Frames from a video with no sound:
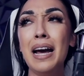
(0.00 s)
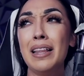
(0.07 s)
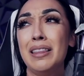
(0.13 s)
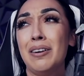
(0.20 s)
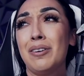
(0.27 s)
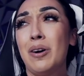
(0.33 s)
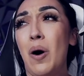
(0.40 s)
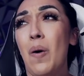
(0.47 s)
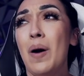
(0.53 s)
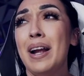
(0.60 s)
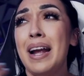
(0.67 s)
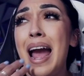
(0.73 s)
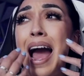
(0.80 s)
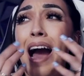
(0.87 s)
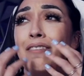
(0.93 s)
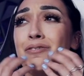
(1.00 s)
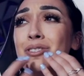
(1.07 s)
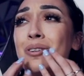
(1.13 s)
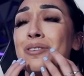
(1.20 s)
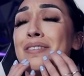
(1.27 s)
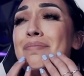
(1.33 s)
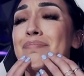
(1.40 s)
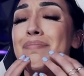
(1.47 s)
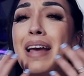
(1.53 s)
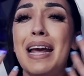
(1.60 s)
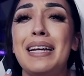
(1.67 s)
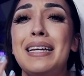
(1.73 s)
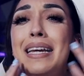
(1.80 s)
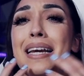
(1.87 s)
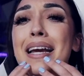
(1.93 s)
They're going after
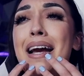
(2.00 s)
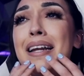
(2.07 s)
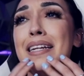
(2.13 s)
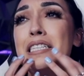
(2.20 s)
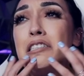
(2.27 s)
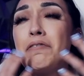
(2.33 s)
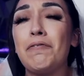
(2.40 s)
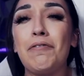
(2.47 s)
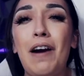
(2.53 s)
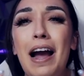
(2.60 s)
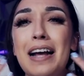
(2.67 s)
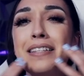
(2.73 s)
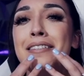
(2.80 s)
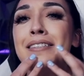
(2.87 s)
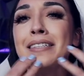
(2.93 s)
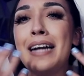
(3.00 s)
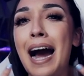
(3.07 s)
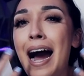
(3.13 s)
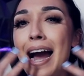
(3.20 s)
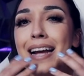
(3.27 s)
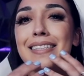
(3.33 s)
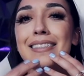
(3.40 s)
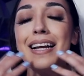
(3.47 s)
Mickey and his friends, guys.